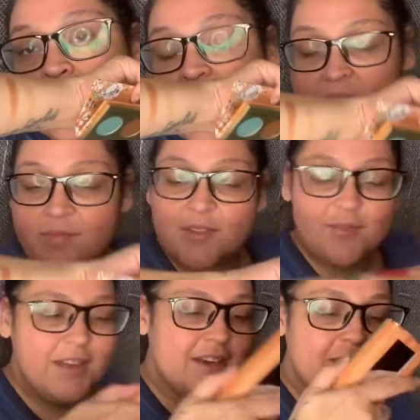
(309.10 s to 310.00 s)
It smells
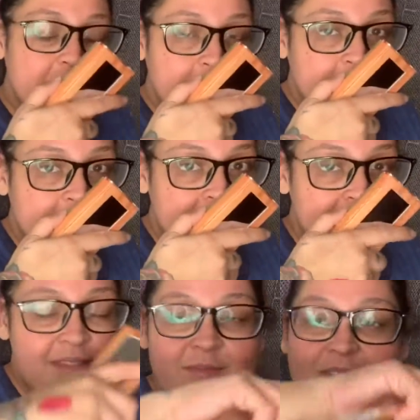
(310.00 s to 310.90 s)
really good.
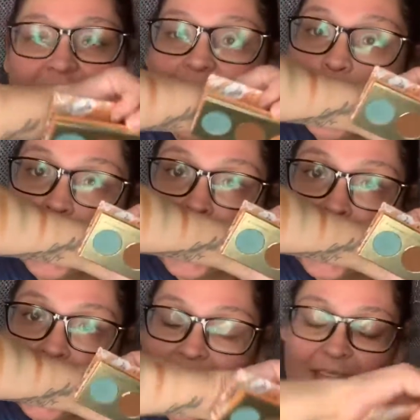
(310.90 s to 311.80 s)
It smells
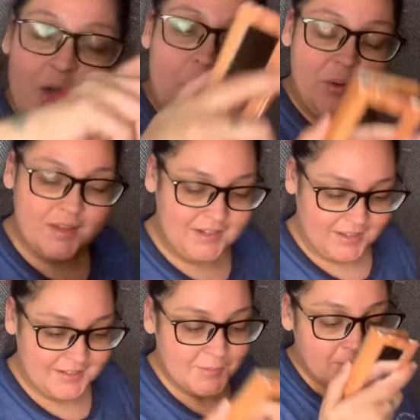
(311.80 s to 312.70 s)
like
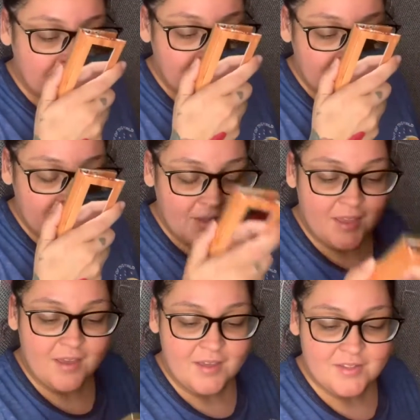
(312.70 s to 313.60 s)
coconut.
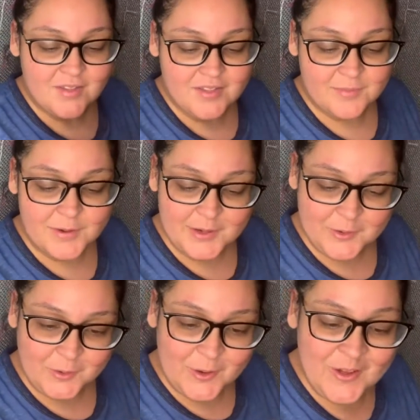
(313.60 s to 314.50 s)
So that's pretty
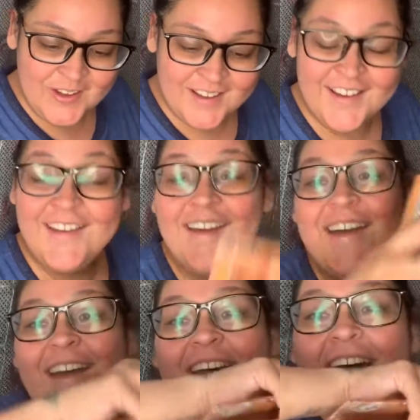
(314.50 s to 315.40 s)
cool.
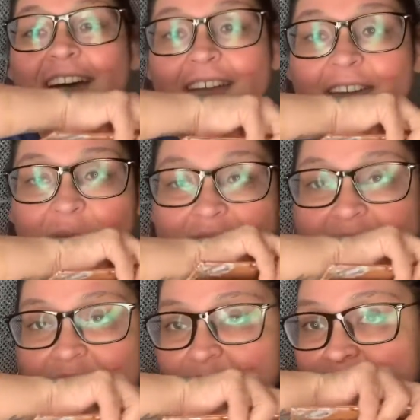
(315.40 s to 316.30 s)
I can't wait to
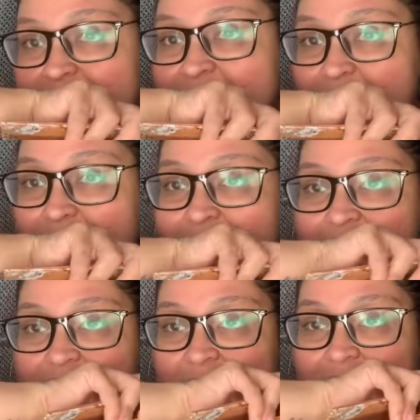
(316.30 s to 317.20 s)
use this. I'll probably
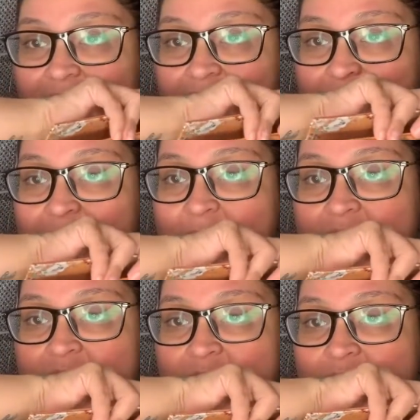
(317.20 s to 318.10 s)
use them in like a makeup
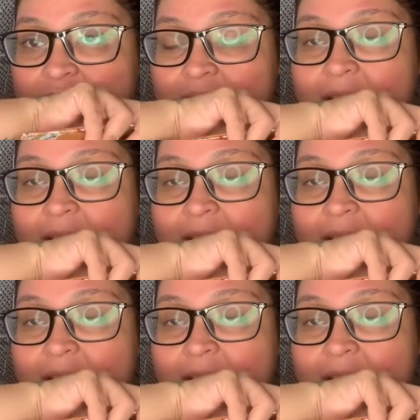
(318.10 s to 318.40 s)
tutorial.